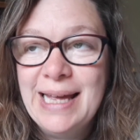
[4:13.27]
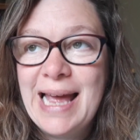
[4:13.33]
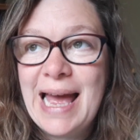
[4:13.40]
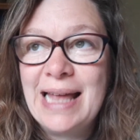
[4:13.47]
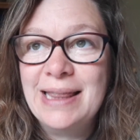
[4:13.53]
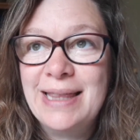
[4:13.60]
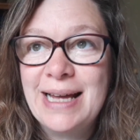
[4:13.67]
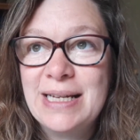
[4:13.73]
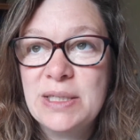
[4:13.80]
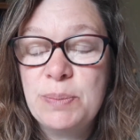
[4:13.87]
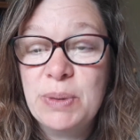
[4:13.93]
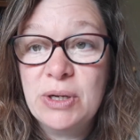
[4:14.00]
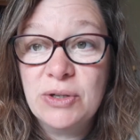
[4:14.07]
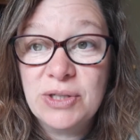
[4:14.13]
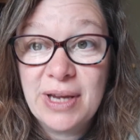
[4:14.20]
And that's
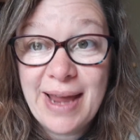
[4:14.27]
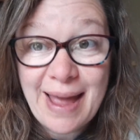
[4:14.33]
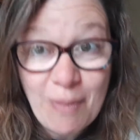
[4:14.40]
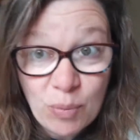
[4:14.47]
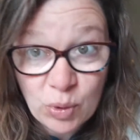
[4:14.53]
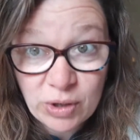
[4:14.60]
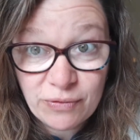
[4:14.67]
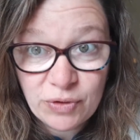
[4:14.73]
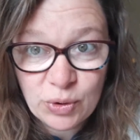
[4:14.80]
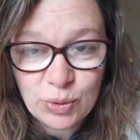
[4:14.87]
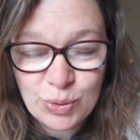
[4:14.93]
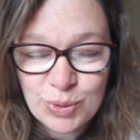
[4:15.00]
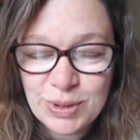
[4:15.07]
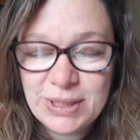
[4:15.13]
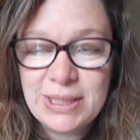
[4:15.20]
because I am one of
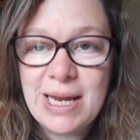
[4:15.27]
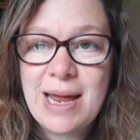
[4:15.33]
those,